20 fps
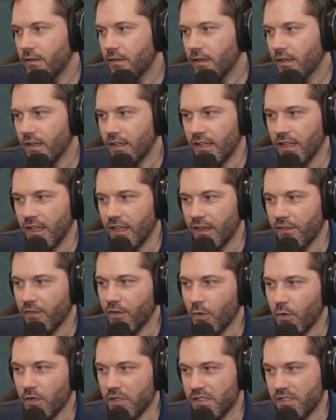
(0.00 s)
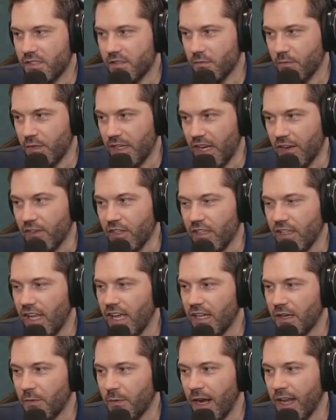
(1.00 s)
And then, of course, we have a
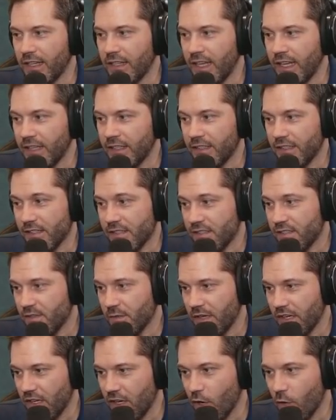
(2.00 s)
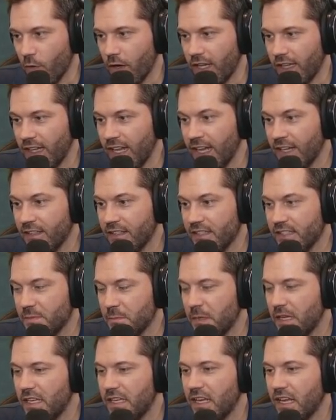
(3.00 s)
lot in Ratlantis, so we can go Ratlantis
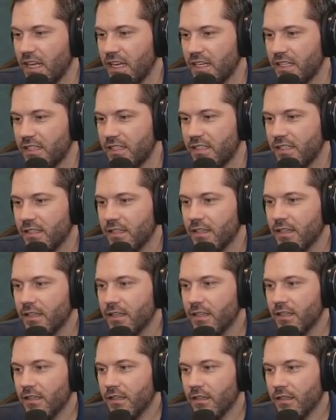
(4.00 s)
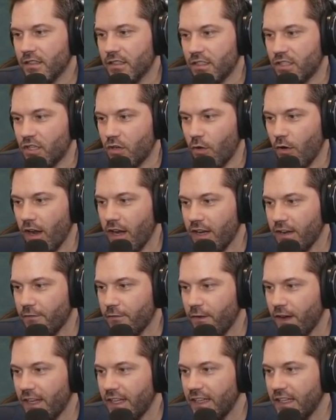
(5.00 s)
midnight. Try and
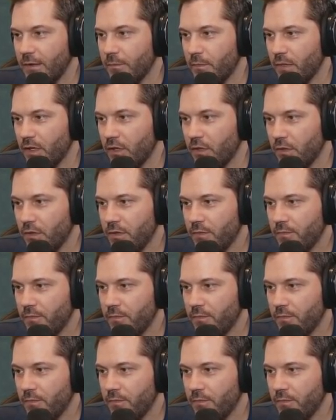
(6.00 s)
find limbo. I mean,